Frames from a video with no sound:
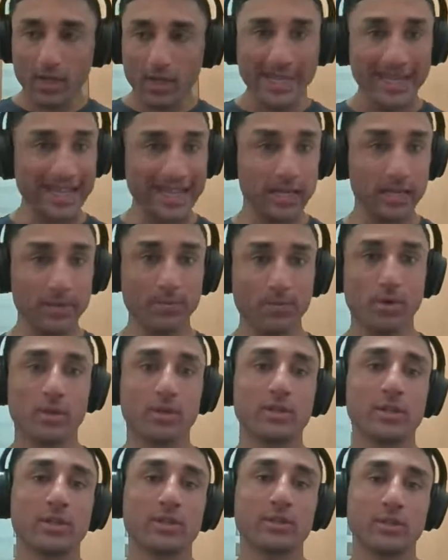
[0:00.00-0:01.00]
any
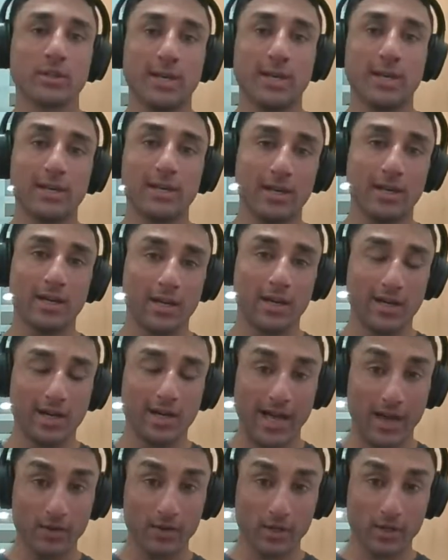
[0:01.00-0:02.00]
project or any
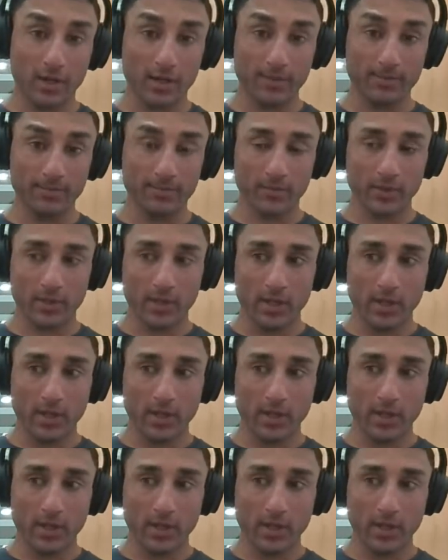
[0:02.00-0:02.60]
outcome,